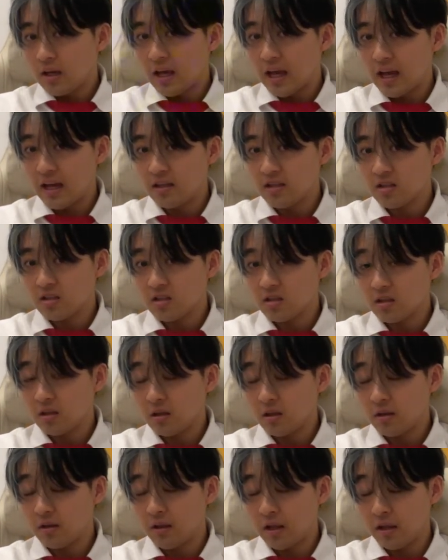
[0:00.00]
Hence,
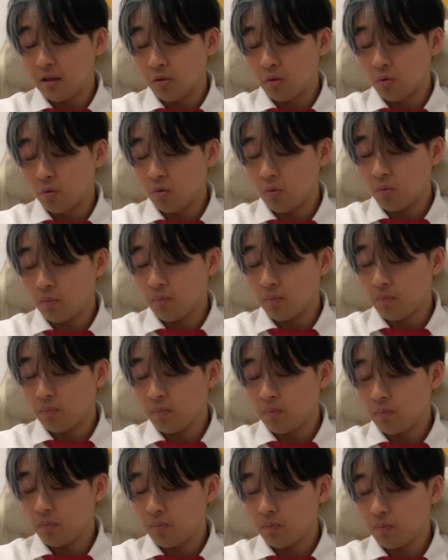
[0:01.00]
they thought
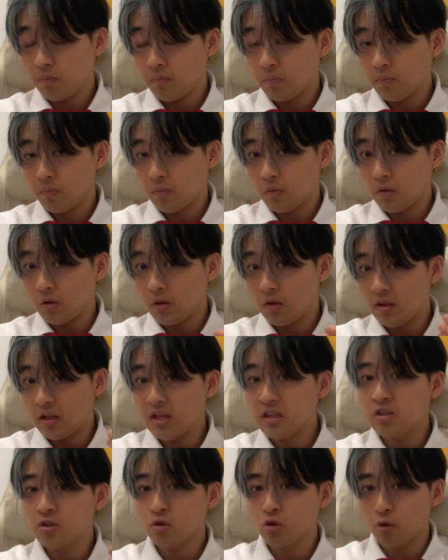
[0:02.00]

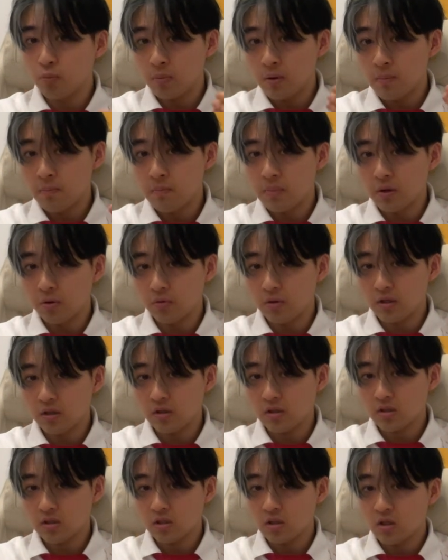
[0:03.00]
these European
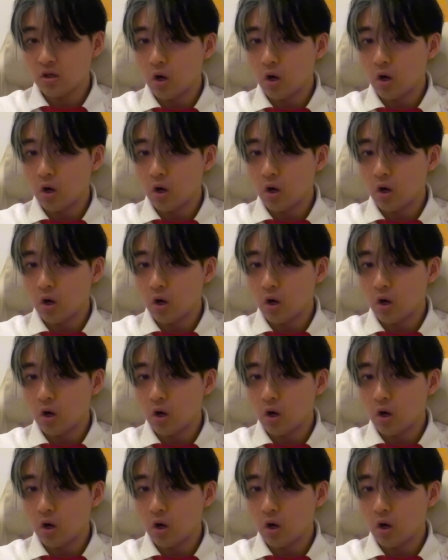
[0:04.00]
buildings